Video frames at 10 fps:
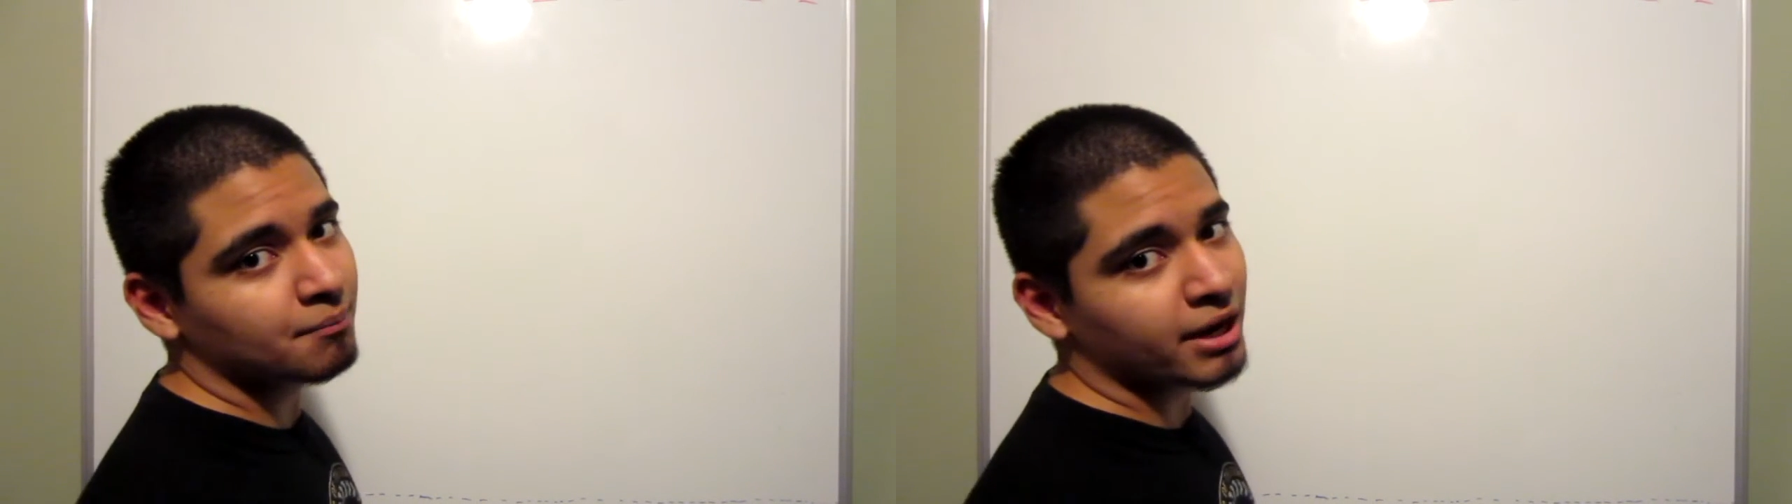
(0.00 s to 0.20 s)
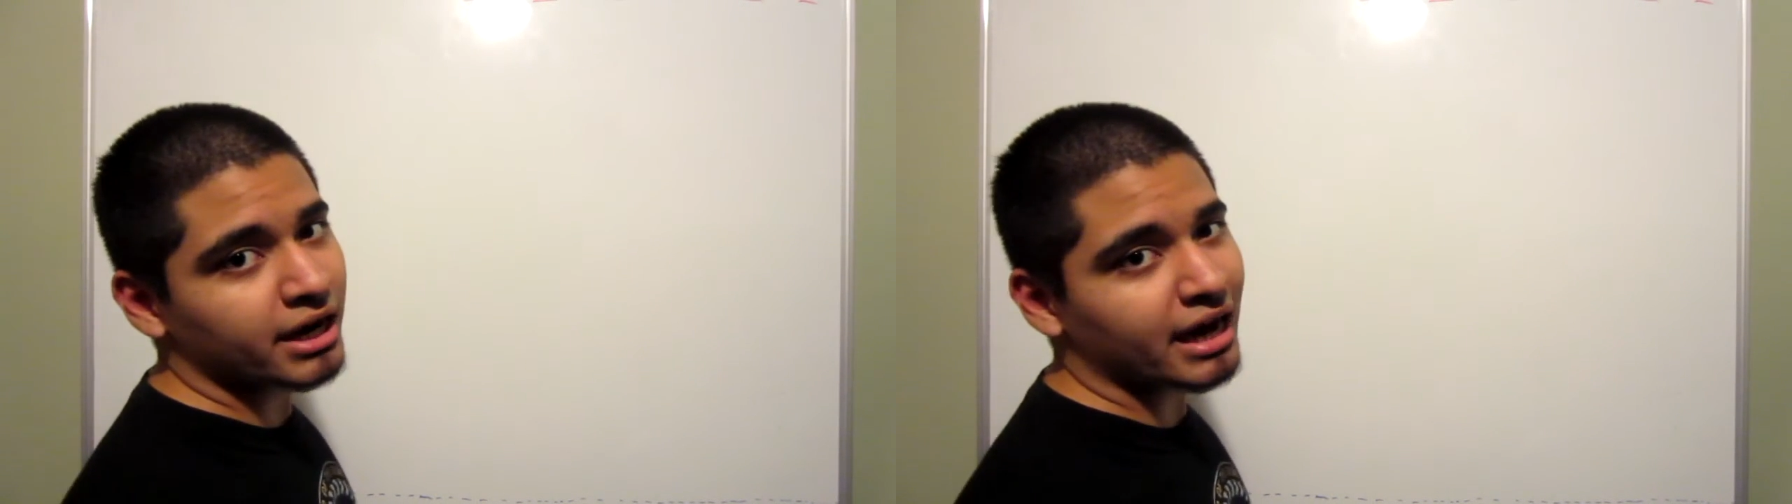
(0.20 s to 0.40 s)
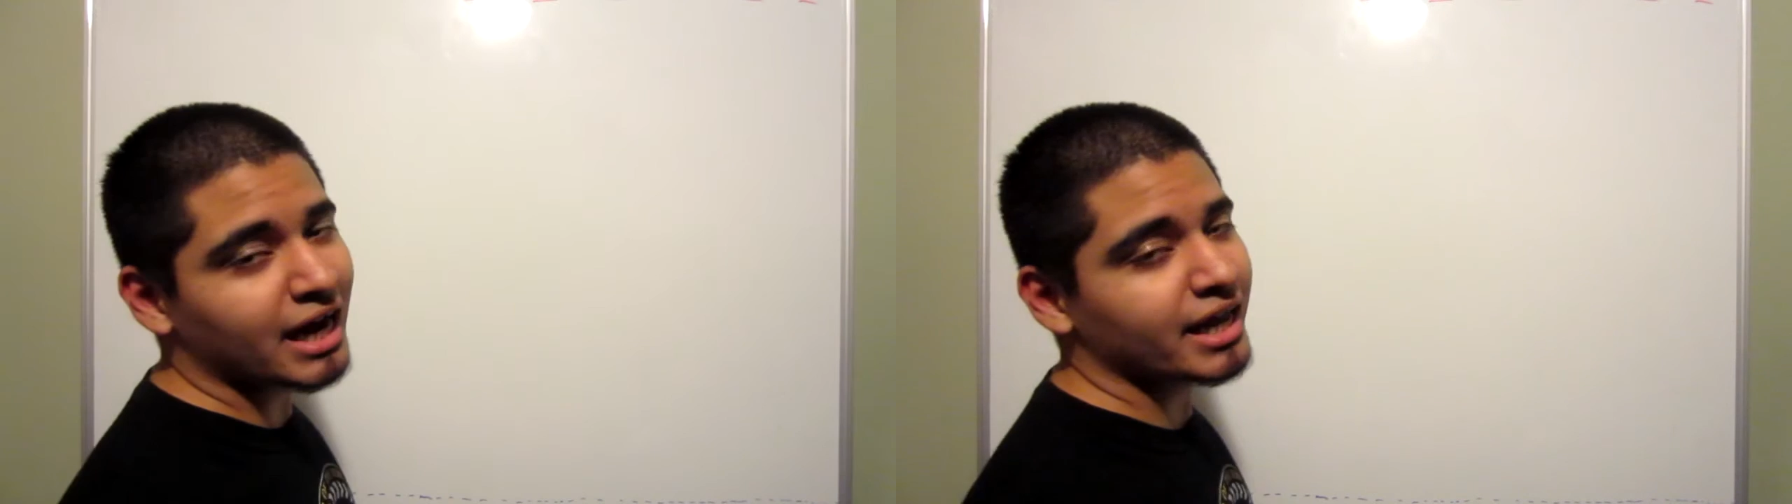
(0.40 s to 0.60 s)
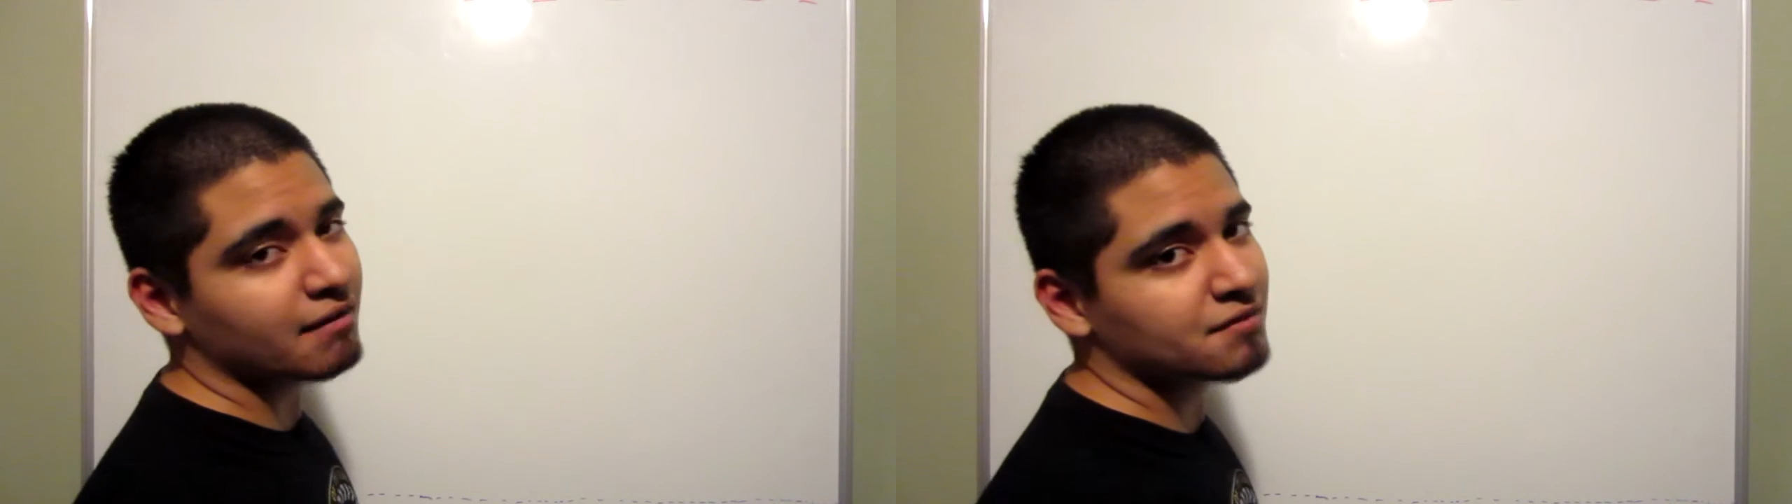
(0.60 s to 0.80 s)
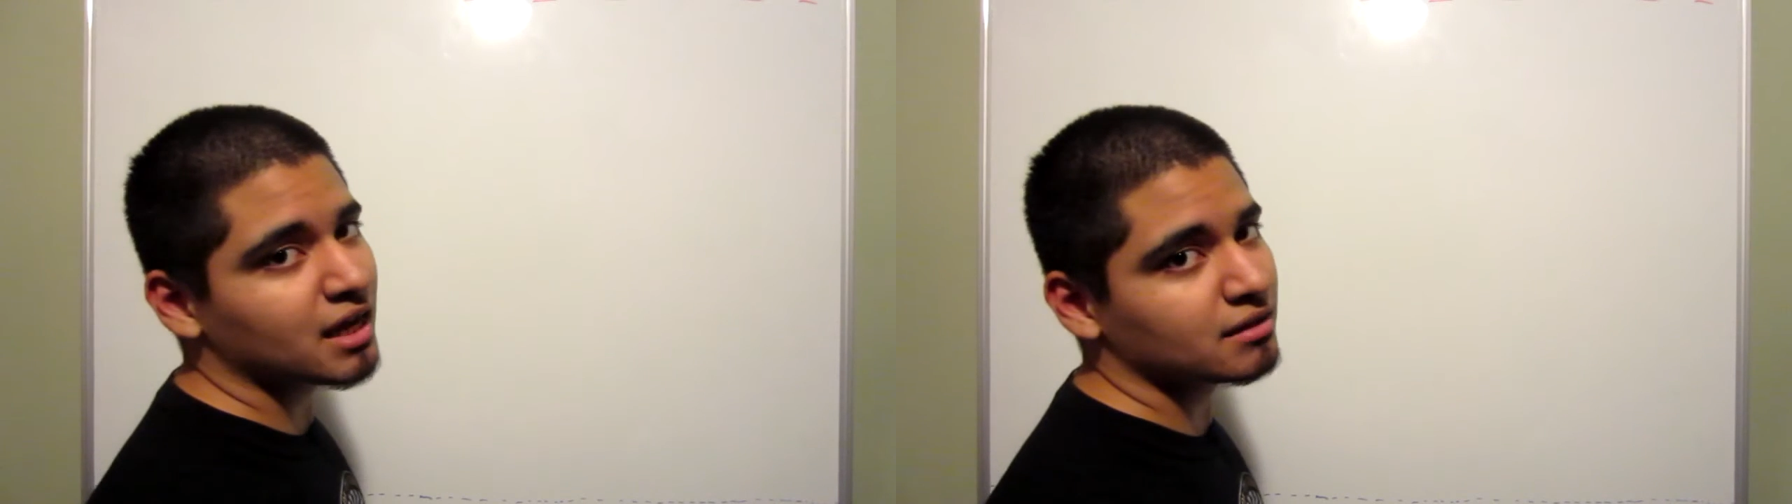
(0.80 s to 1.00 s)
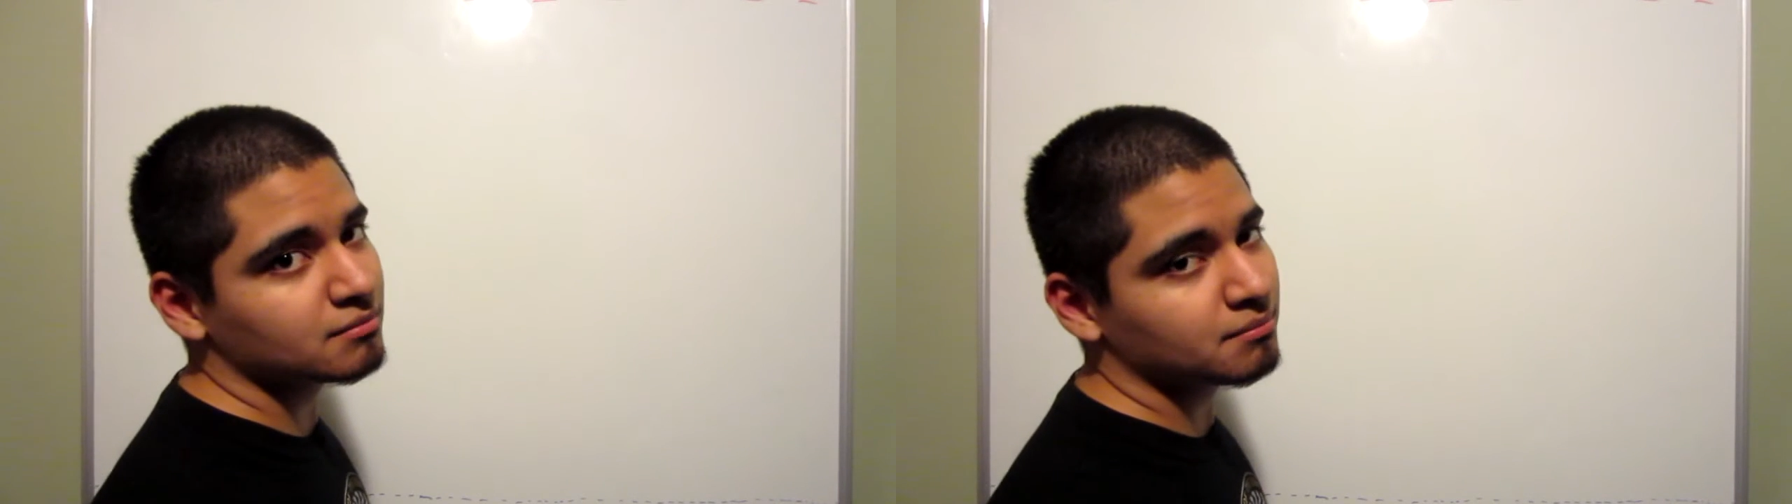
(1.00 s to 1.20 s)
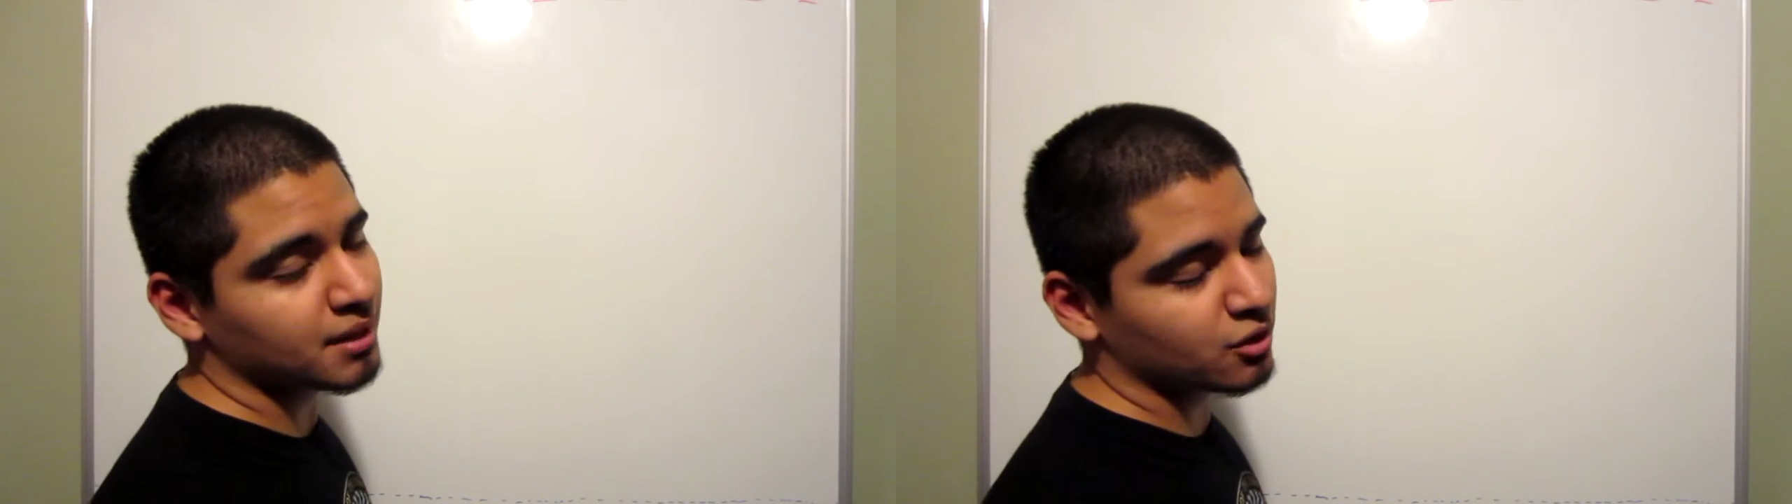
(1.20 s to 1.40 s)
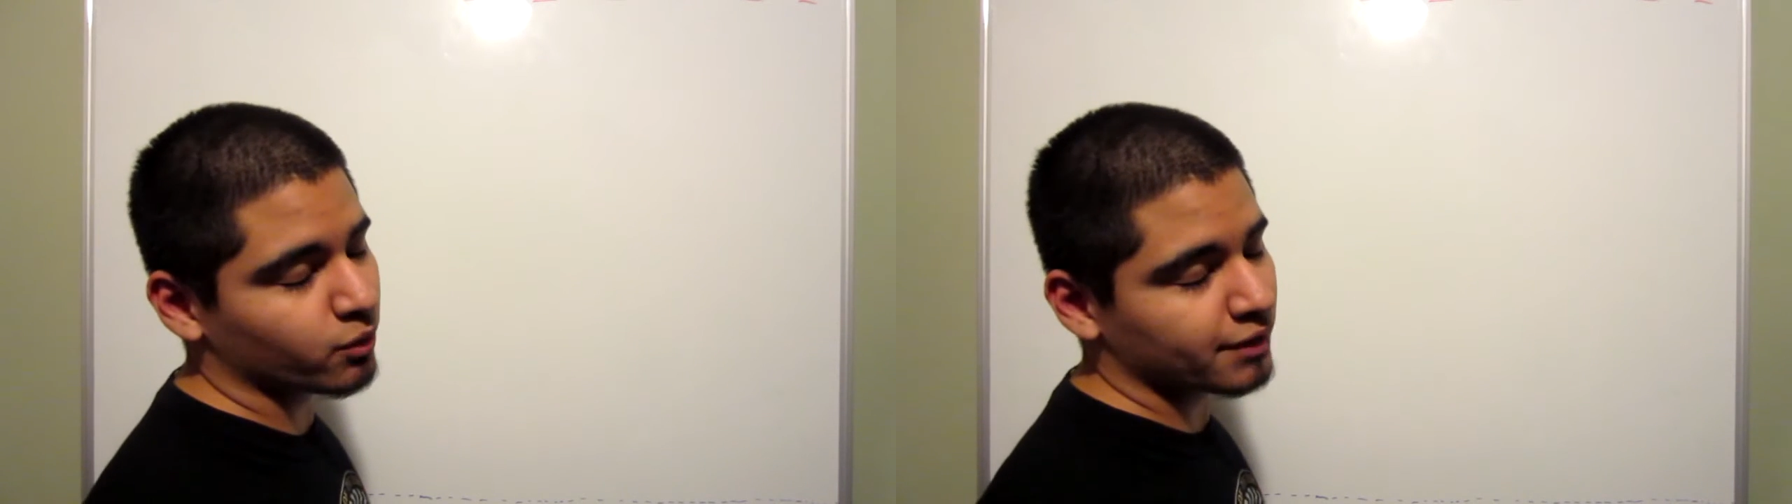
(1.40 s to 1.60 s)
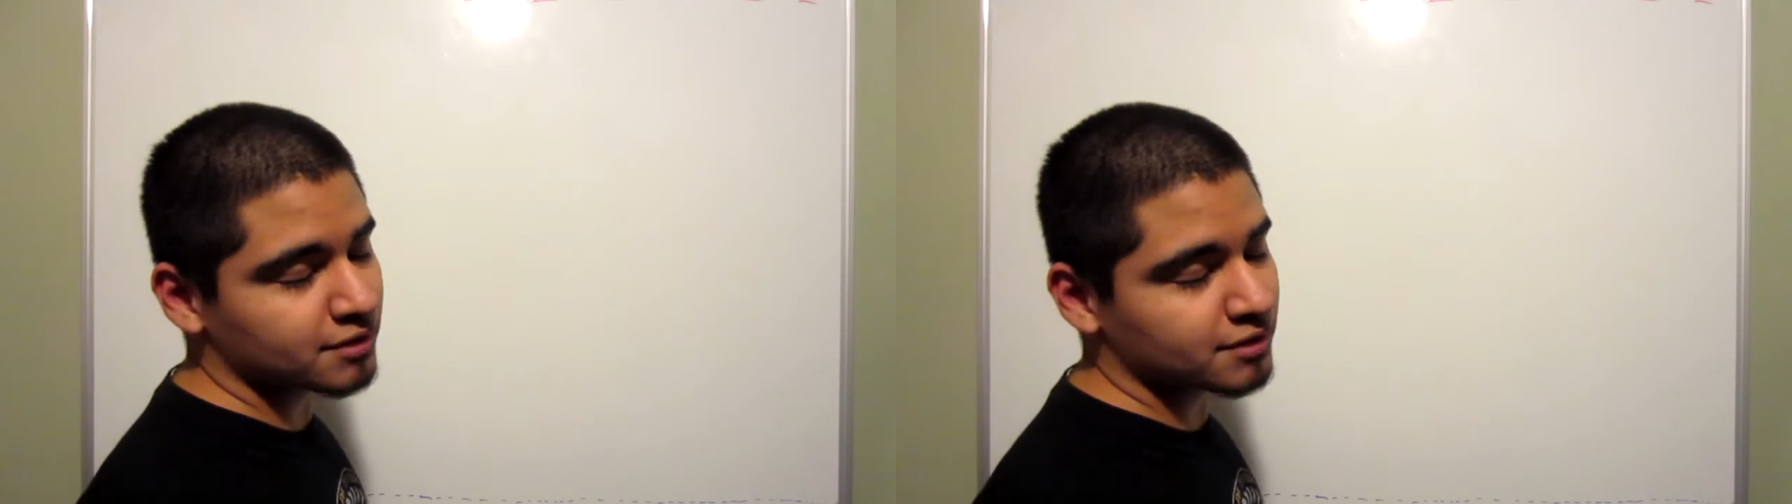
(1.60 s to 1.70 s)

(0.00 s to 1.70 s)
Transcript: but I have not been aware